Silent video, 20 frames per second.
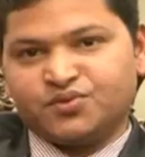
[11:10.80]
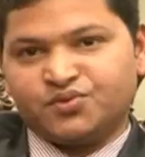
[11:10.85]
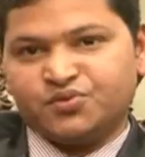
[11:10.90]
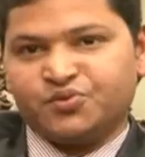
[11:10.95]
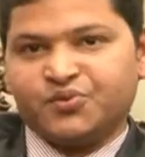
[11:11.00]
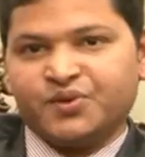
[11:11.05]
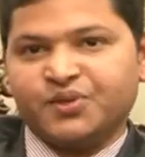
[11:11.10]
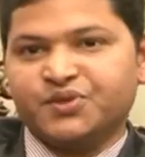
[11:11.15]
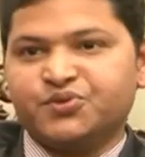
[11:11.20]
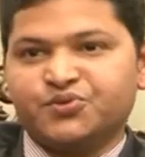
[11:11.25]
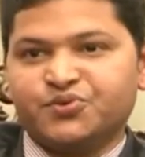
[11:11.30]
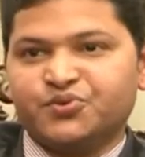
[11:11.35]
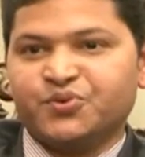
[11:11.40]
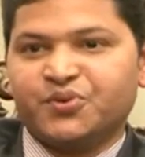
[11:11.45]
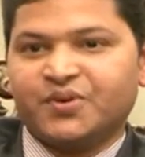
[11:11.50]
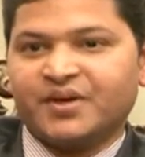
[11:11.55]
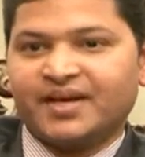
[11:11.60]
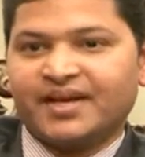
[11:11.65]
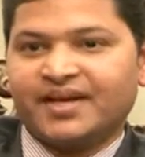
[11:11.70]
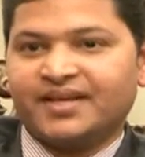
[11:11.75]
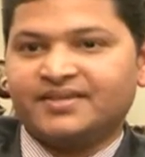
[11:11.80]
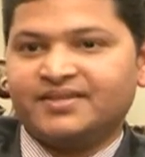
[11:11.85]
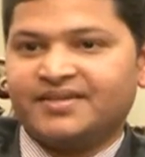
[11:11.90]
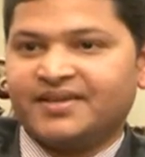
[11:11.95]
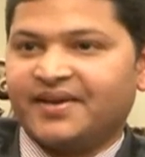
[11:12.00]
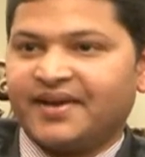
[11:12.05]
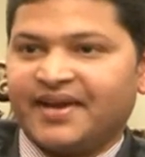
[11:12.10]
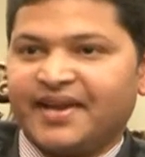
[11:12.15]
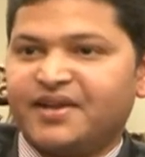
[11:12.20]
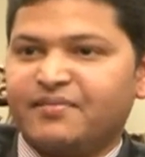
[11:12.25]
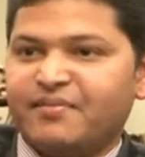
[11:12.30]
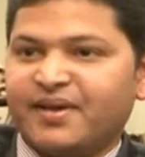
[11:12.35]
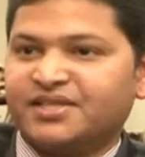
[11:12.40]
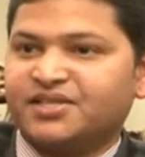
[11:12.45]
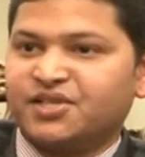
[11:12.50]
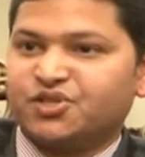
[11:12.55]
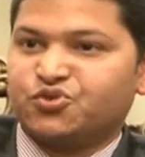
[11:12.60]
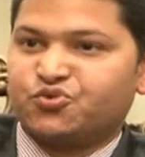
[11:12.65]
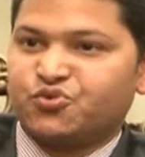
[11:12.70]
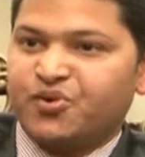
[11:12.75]
Do you want to share any
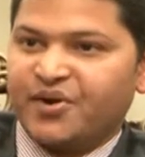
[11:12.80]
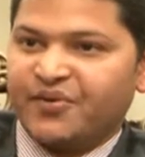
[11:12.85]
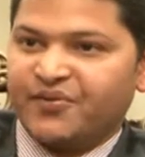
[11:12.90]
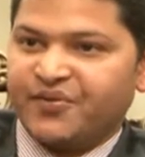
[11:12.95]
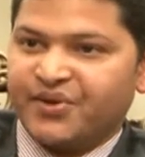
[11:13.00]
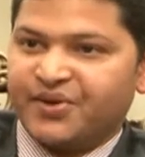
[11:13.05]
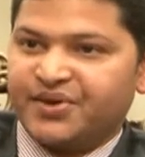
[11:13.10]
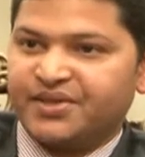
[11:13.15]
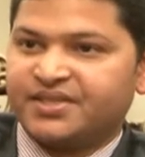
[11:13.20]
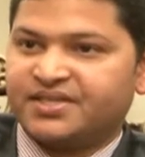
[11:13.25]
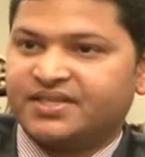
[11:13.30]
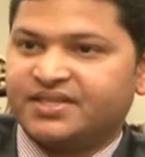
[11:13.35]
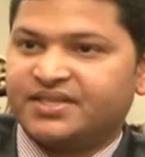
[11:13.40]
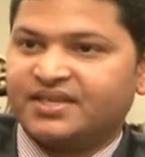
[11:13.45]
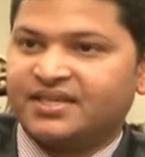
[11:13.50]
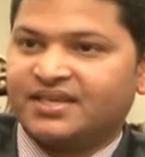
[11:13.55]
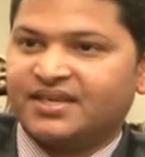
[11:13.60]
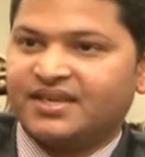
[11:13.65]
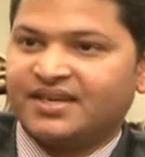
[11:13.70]
message to our viewers?